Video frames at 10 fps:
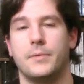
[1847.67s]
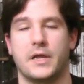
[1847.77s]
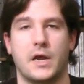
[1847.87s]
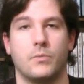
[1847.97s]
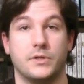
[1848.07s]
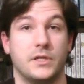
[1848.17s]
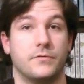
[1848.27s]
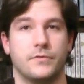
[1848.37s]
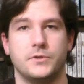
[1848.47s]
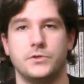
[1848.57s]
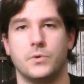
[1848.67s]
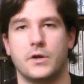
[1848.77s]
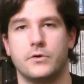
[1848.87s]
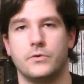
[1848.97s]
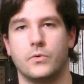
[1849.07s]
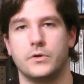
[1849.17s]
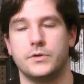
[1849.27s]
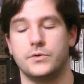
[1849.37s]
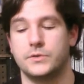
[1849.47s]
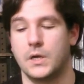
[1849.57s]
and I will need a 5200 in order to
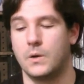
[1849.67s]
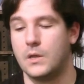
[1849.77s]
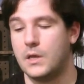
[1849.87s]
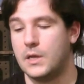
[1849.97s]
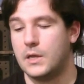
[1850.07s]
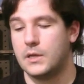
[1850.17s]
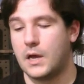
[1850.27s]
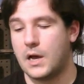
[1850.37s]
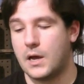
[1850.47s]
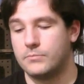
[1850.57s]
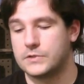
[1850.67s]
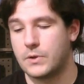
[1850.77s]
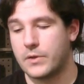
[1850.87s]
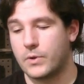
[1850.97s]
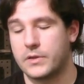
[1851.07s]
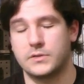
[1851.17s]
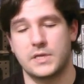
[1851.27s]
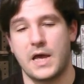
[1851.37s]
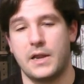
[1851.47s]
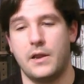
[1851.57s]
do so. So anyway, there's
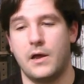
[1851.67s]
that.